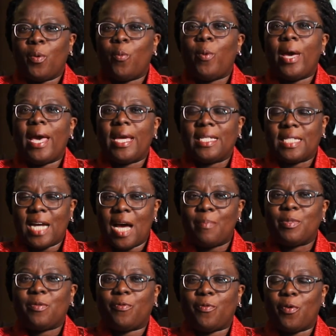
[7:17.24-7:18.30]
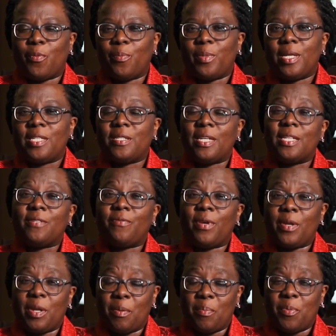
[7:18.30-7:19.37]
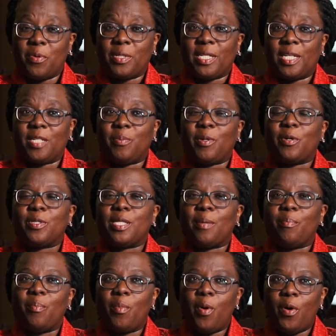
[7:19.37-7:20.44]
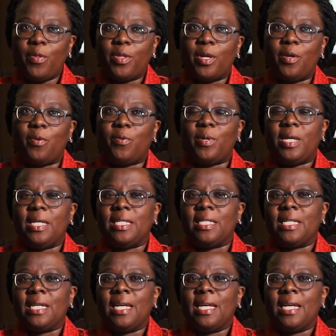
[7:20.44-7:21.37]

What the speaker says: where it comes from, is very important, because the more they read,